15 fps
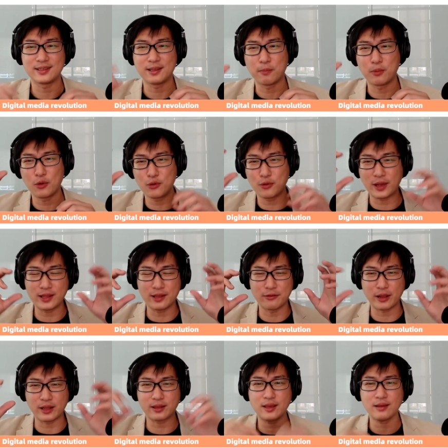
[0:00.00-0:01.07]
the blue mm-hmm. and the
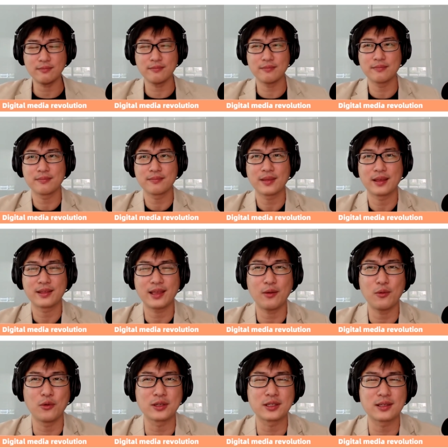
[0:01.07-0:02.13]
red thing?
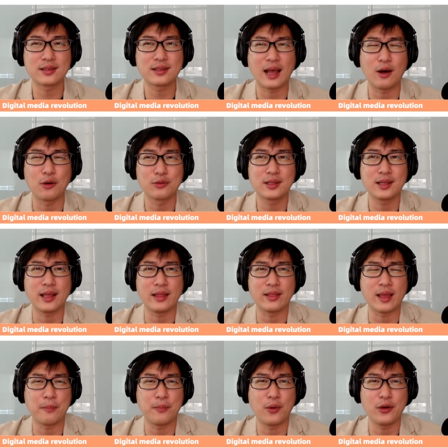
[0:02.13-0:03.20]
That was touted at
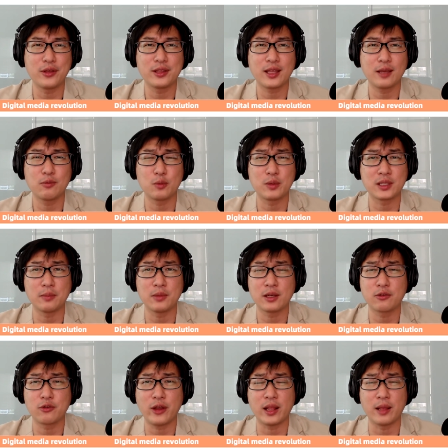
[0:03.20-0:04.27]
that point in time to be something
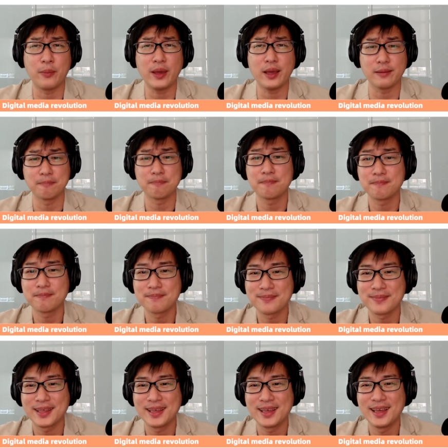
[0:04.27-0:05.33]
great and big.
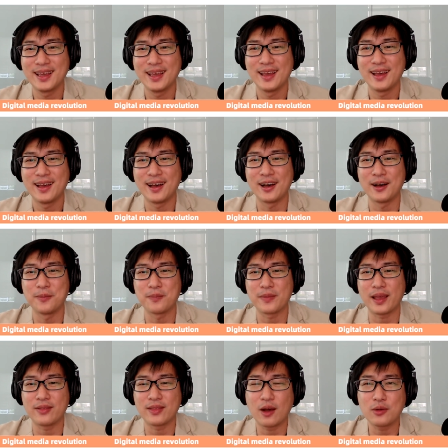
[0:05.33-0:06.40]

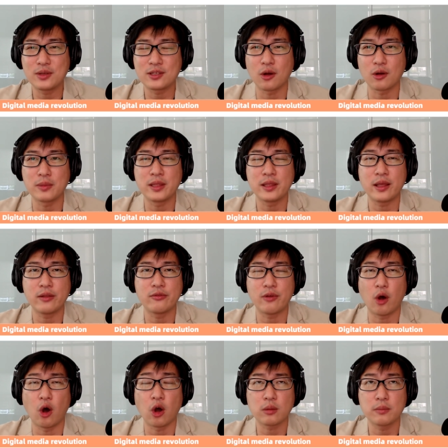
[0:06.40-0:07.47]
Um, and now it's
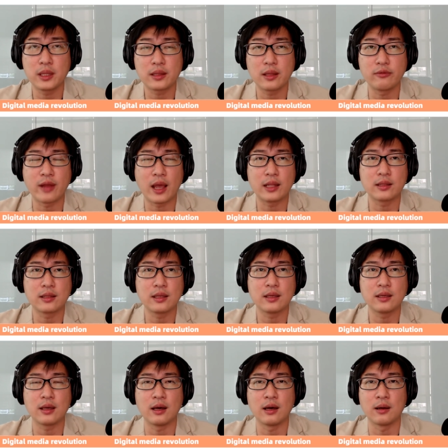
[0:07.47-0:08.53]
augmented augmented
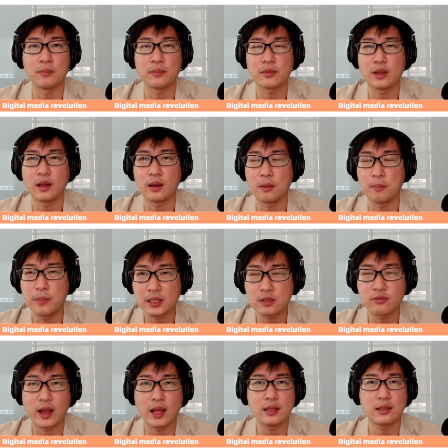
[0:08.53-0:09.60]
reality um, mixed
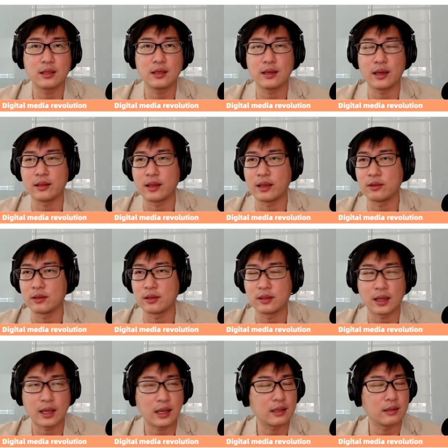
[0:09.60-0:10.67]
reality and, and the,
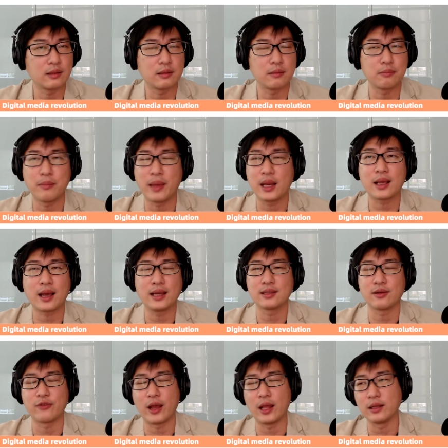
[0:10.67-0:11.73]
many kinds
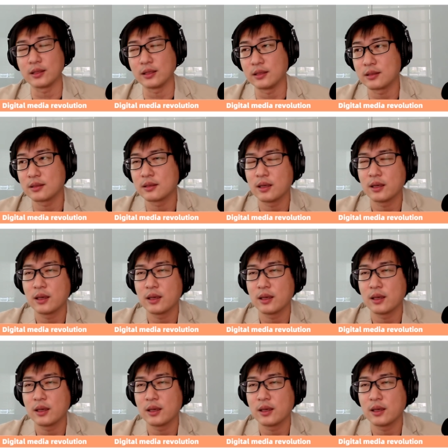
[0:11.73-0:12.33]
of realities.